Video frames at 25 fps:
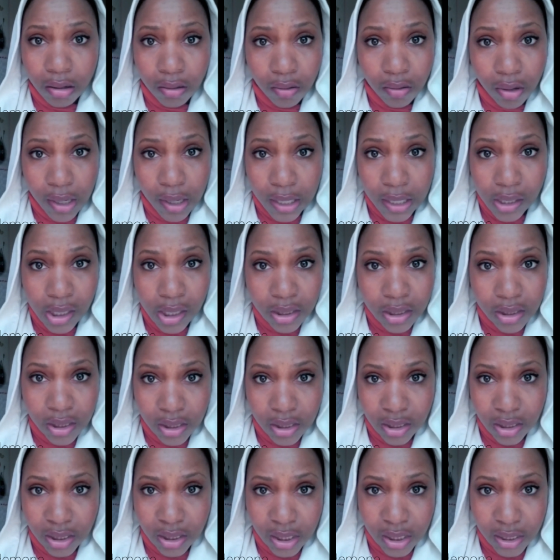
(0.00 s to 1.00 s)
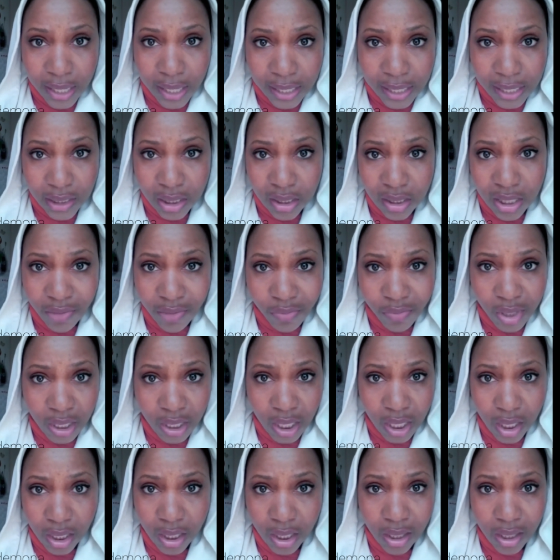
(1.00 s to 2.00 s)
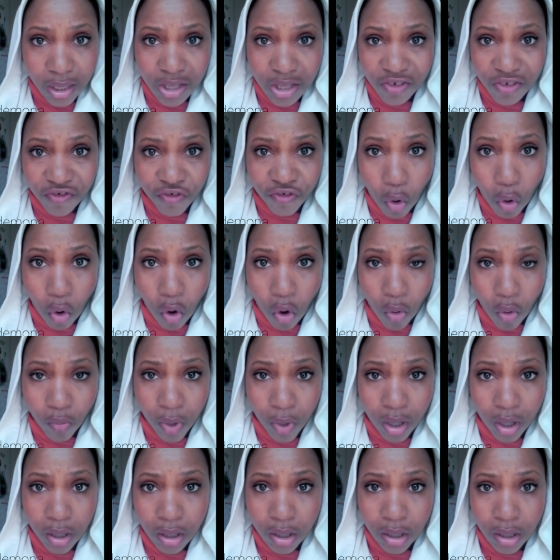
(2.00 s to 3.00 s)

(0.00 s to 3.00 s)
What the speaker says: or any sense delighted them in any other form,